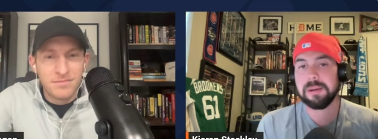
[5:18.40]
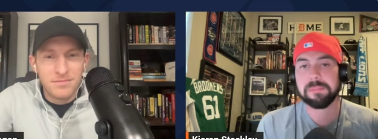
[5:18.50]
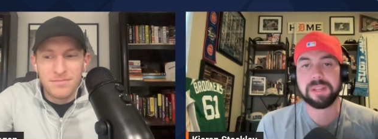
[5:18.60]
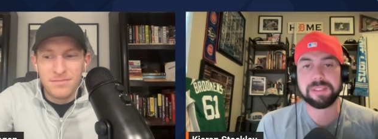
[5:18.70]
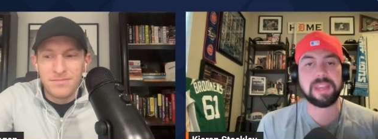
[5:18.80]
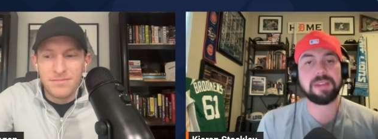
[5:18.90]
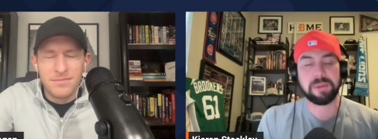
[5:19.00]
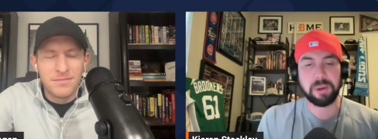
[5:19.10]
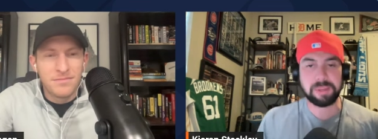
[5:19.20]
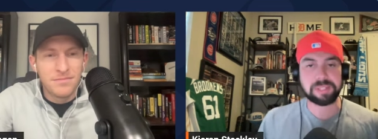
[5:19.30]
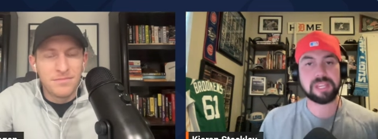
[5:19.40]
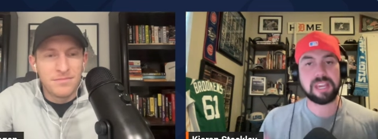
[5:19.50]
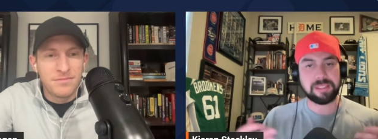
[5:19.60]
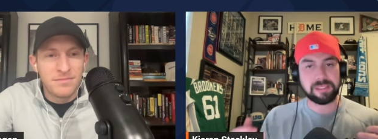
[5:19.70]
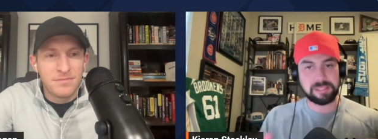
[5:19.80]
Speaker 1: But they always
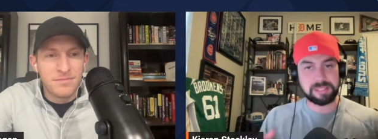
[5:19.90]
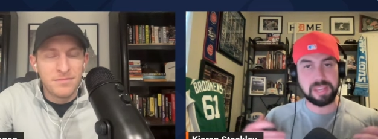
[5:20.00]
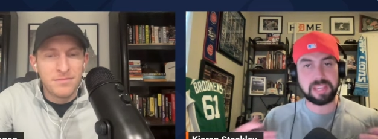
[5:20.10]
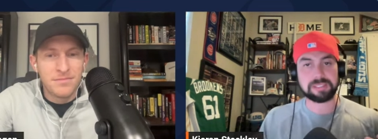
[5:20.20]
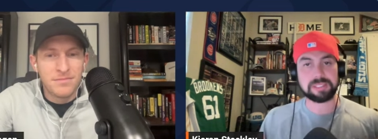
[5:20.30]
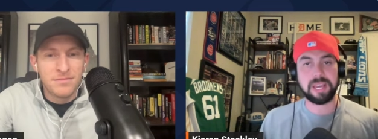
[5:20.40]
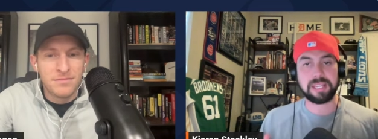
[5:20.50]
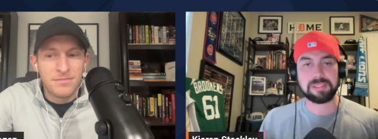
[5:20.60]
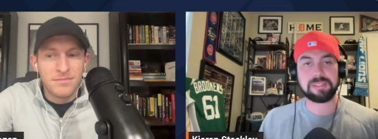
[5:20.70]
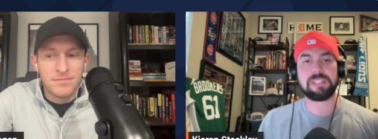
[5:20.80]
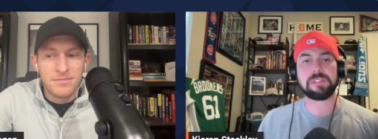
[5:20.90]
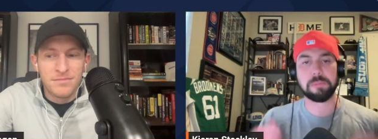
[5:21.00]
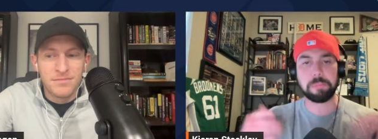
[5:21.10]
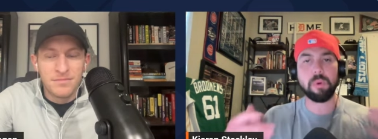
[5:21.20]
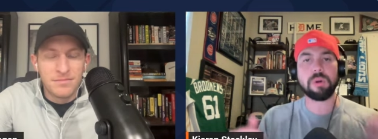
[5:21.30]
say these things like these
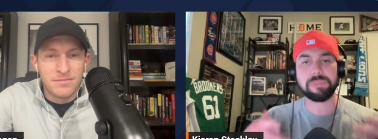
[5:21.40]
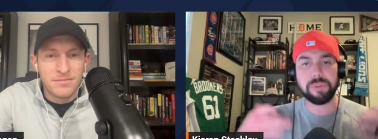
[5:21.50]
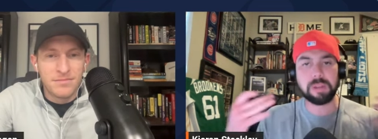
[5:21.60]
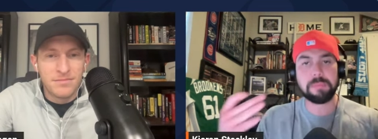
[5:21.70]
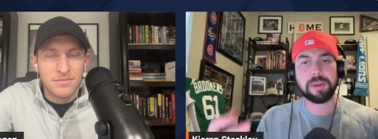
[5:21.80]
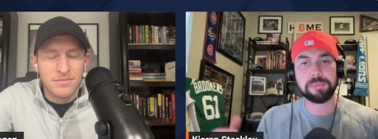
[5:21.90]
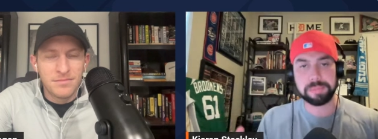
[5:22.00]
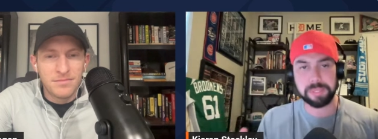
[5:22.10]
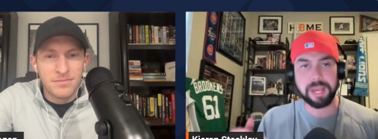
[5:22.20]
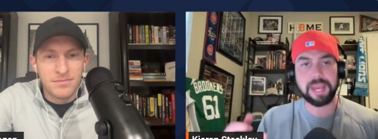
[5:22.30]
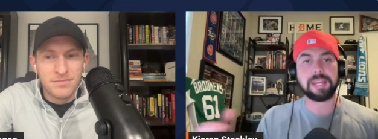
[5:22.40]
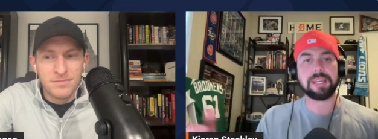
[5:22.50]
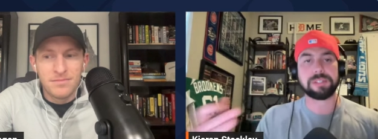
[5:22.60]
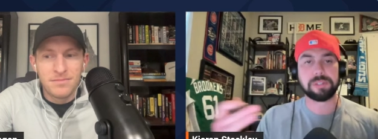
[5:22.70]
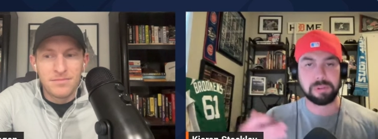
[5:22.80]
the poor fundamental play
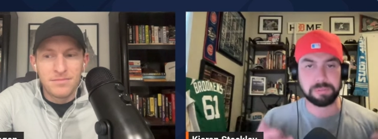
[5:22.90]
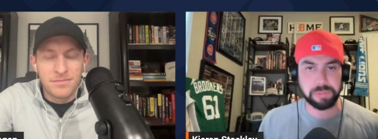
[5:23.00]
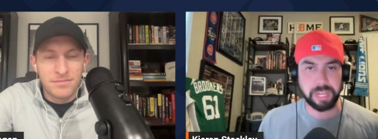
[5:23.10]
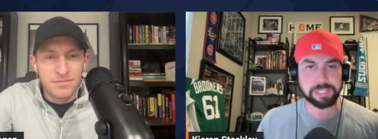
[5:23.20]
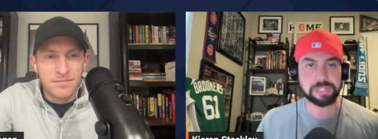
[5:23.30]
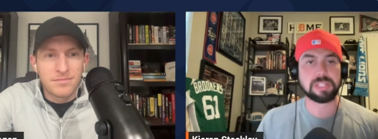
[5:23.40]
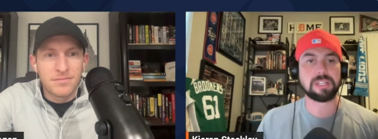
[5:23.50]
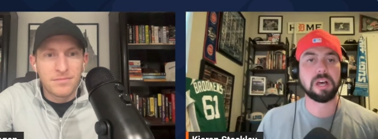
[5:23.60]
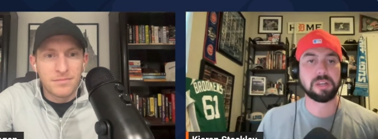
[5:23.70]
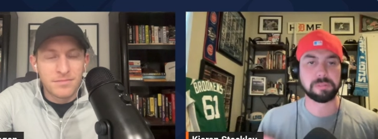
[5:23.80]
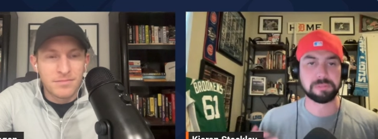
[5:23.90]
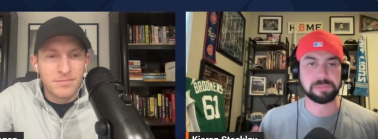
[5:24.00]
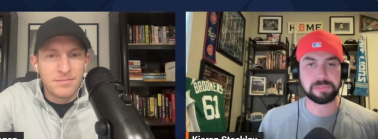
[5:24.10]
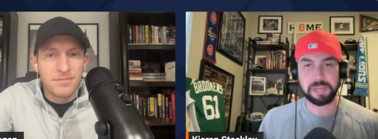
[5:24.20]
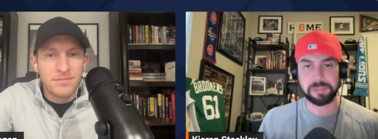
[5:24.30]
is a reflection of,
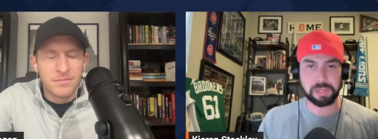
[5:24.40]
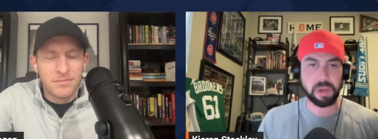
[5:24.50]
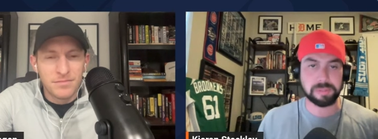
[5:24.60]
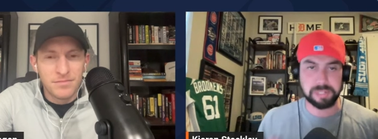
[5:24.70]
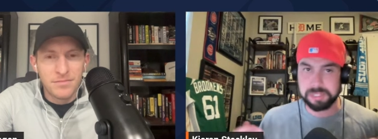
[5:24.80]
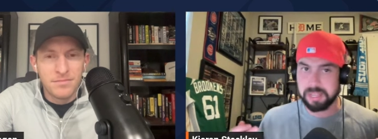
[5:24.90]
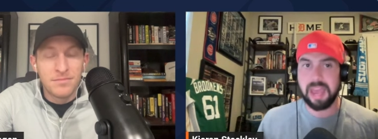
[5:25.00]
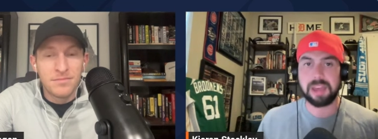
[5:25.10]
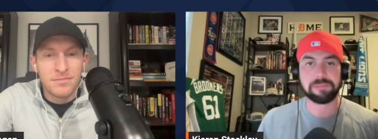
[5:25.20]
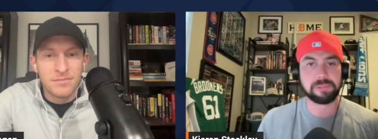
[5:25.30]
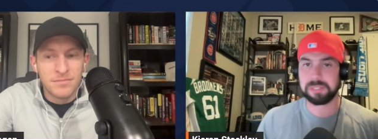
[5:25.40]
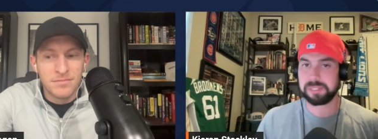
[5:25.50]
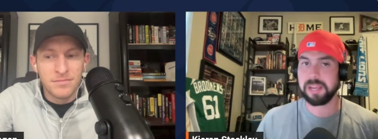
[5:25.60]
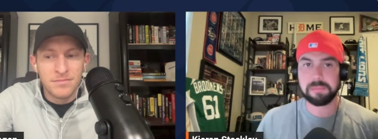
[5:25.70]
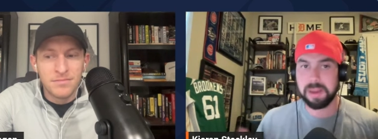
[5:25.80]
you know, the coaching staff, which is
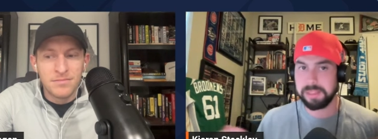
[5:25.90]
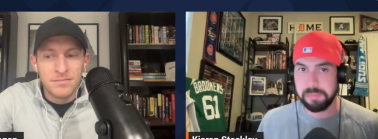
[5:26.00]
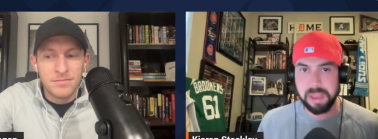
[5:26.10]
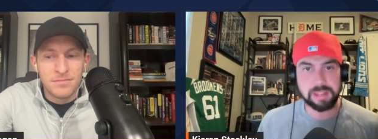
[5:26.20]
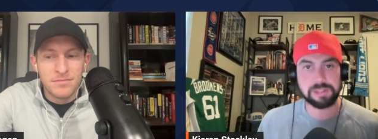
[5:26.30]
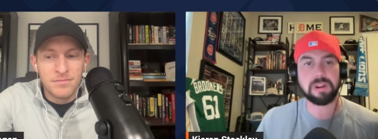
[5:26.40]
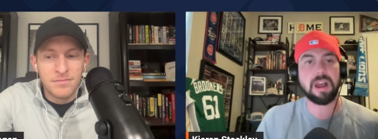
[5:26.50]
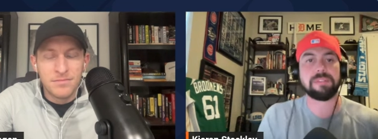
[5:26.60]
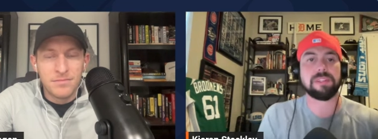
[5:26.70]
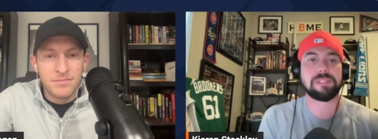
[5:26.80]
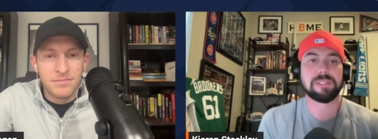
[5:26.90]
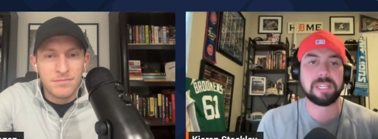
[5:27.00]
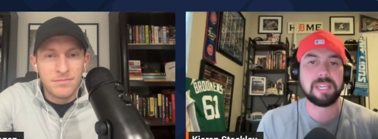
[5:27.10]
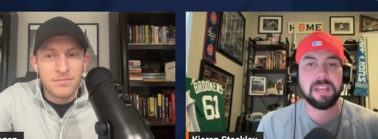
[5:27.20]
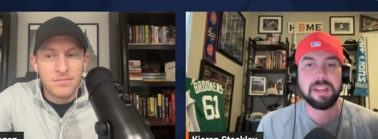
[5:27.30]
headed by the manager,
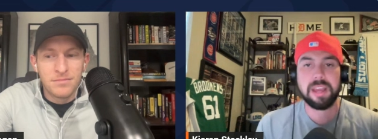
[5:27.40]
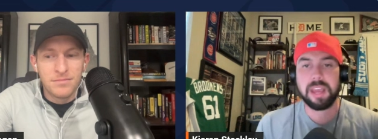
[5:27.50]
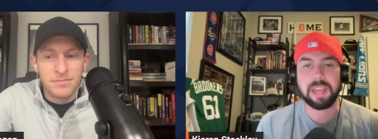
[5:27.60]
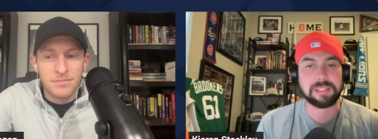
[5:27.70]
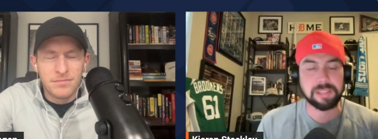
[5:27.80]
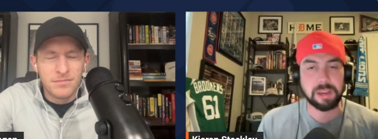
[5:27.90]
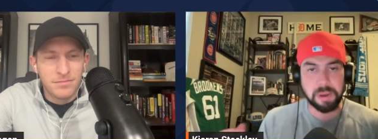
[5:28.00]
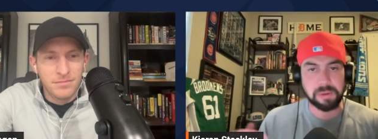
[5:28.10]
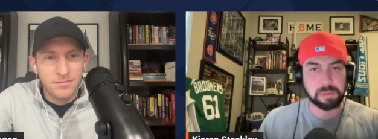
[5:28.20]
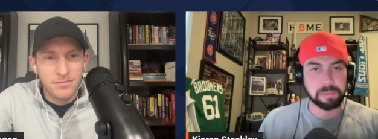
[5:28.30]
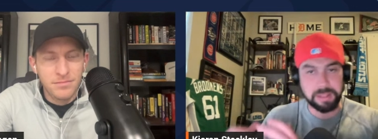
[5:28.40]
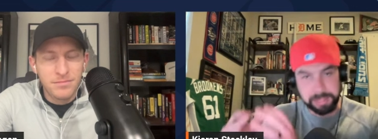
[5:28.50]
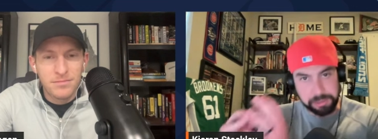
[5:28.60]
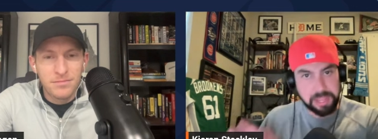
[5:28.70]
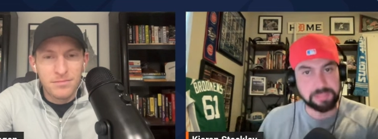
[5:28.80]
obviously. And, you know, blah, blah, blah. They
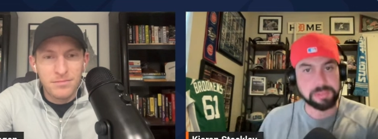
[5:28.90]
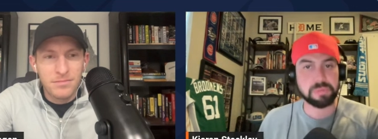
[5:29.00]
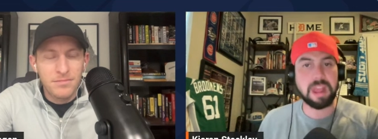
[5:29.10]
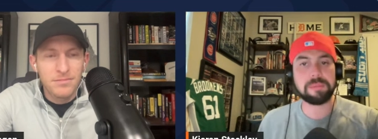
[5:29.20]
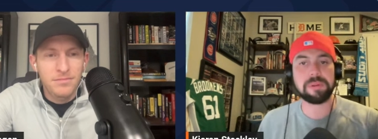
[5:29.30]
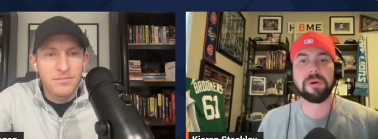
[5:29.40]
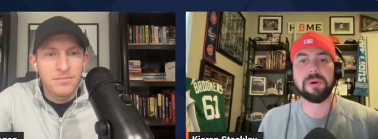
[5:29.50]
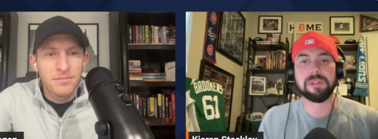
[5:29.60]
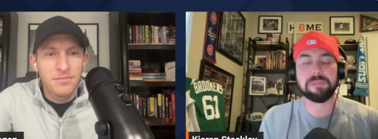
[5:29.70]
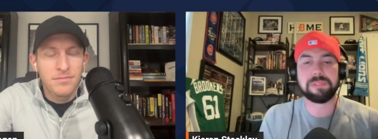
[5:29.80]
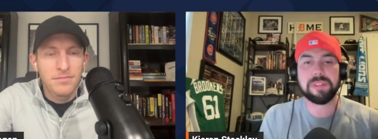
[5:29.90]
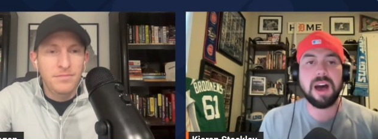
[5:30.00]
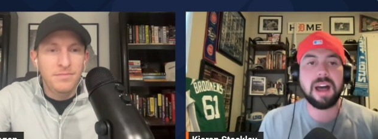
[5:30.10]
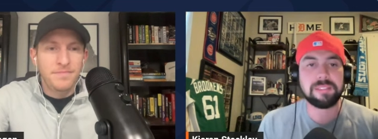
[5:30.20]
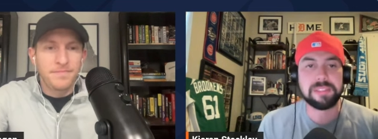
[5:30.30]
go down this rabbit hole of
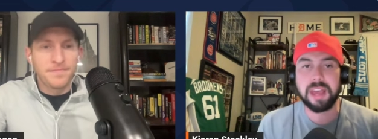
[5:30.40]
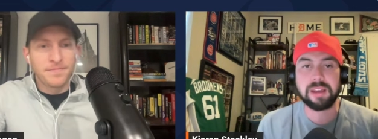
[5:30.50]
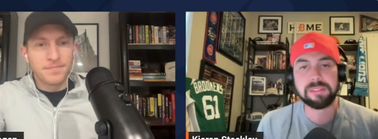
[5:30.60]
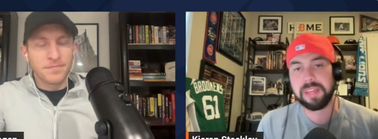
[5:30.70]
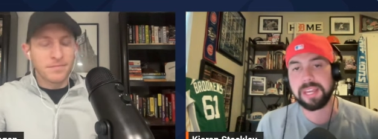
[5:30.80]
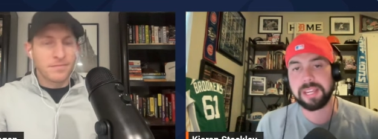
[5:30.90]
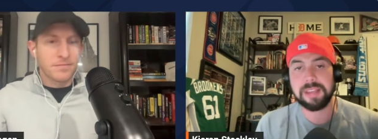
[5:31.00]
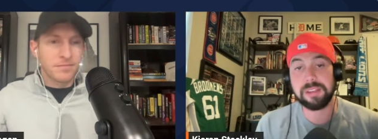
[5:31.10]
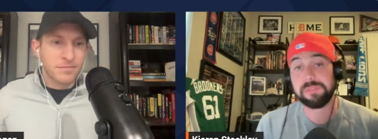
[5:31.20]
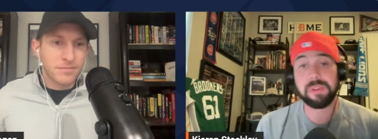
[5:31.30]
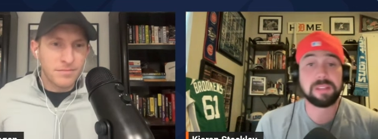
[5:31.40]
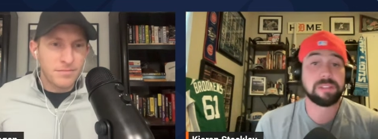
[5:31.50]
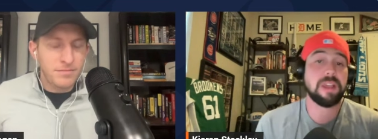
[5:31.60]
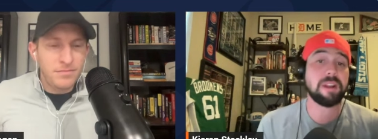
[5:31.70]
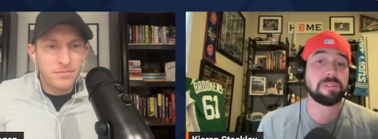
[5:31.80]
thought that, like, as
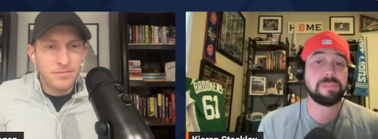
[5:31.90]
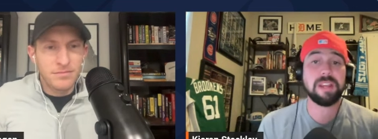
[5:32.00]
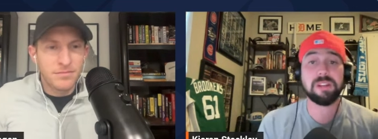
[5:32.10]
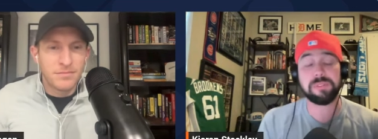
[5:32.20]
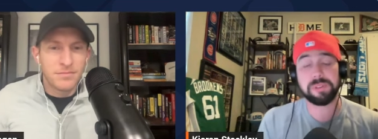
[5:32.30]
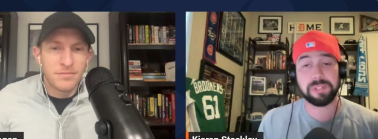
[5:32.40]
a Tigers fan, if you're